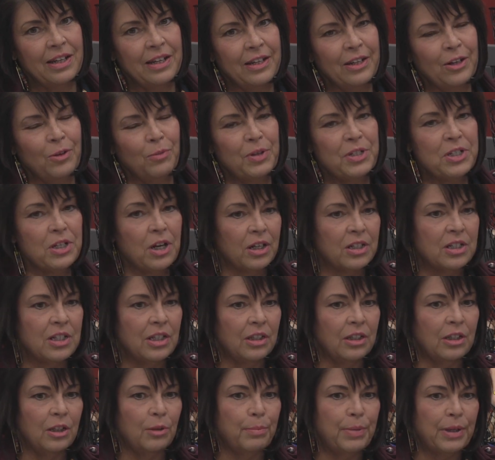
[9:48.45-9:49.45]
we talked a
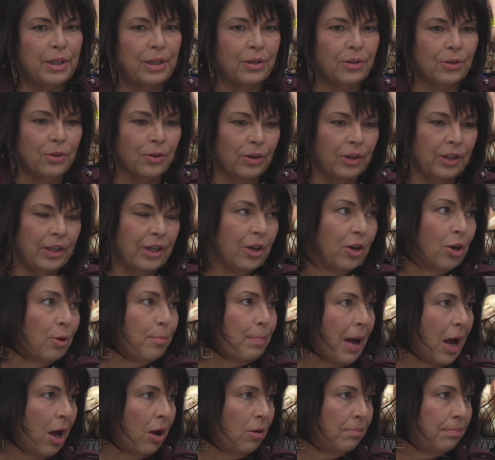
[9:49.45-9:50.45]
little bit earlier
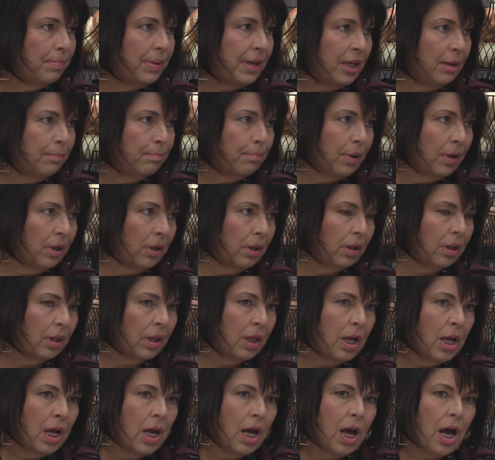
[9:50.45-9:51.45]
about people
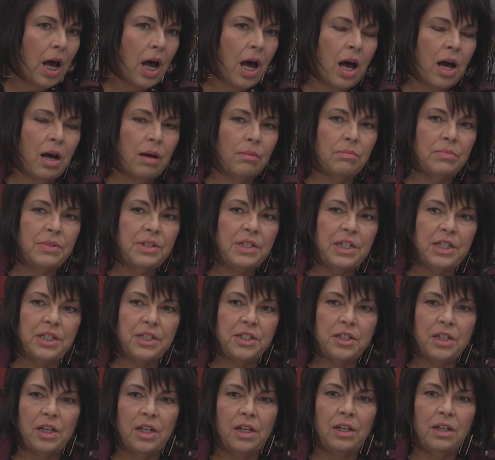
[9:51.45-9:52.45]

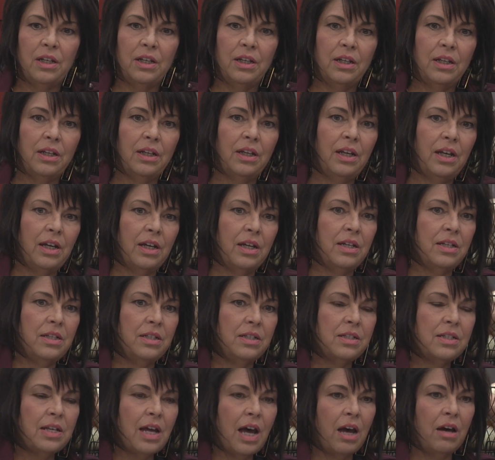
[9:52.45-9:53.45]
teaching
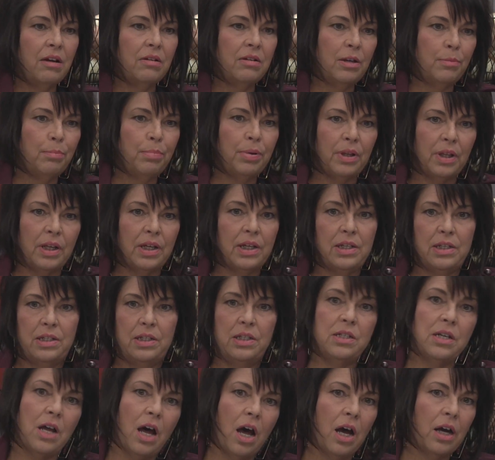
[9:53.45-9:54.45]
kids how to play
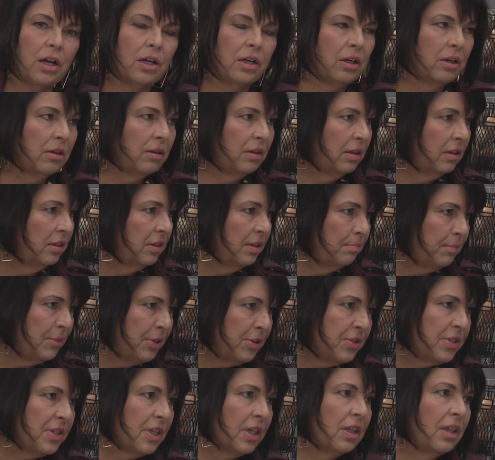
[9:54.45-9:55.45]
soccer and
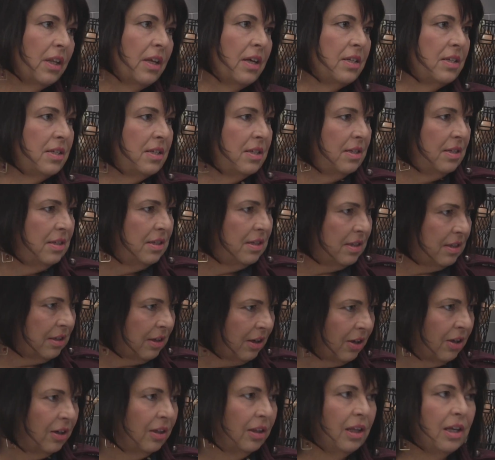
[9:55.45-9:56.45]
music lessons and
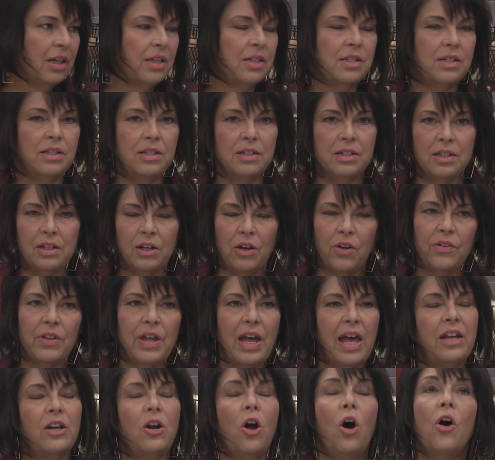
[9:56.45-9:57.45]
art lessons, and
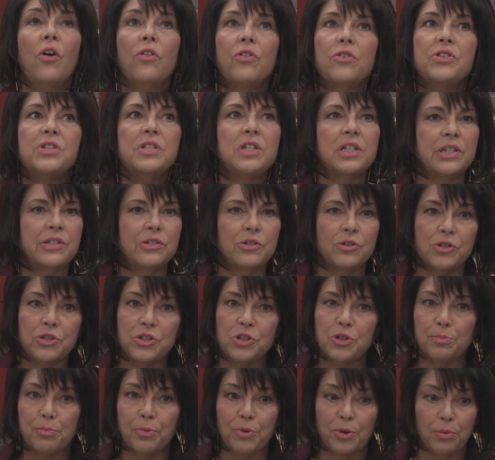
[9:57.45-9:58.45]
all those things are
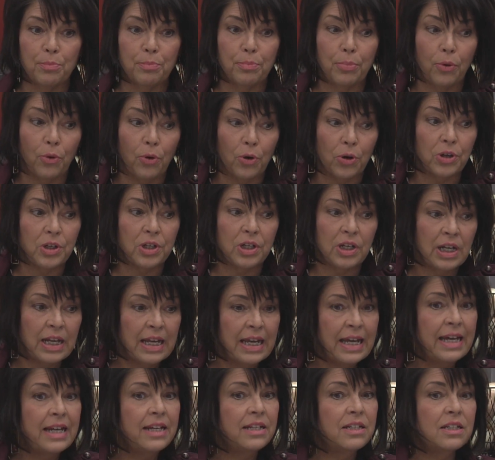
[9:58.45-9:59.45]
super important
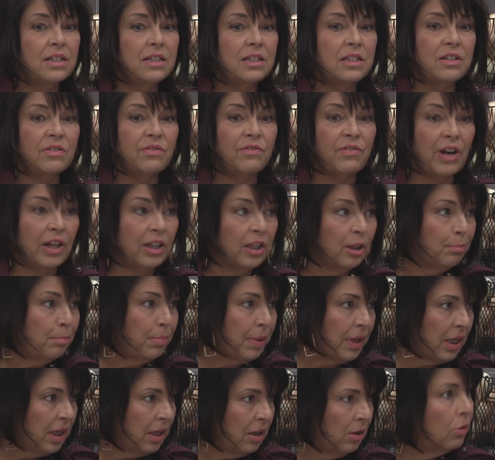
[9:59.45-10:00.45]
to
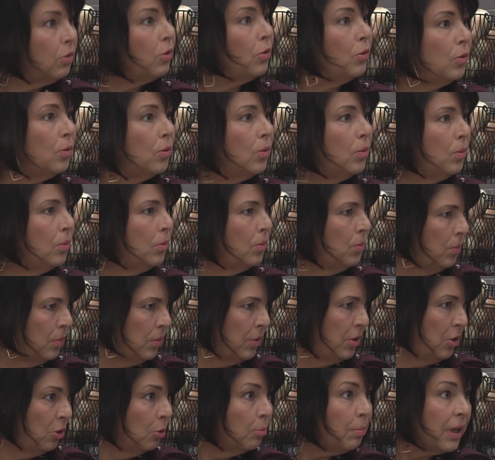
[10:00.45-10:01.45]
developing who
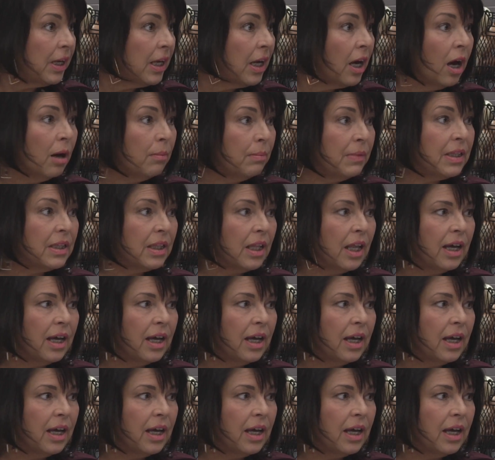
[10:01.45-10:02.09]
you become in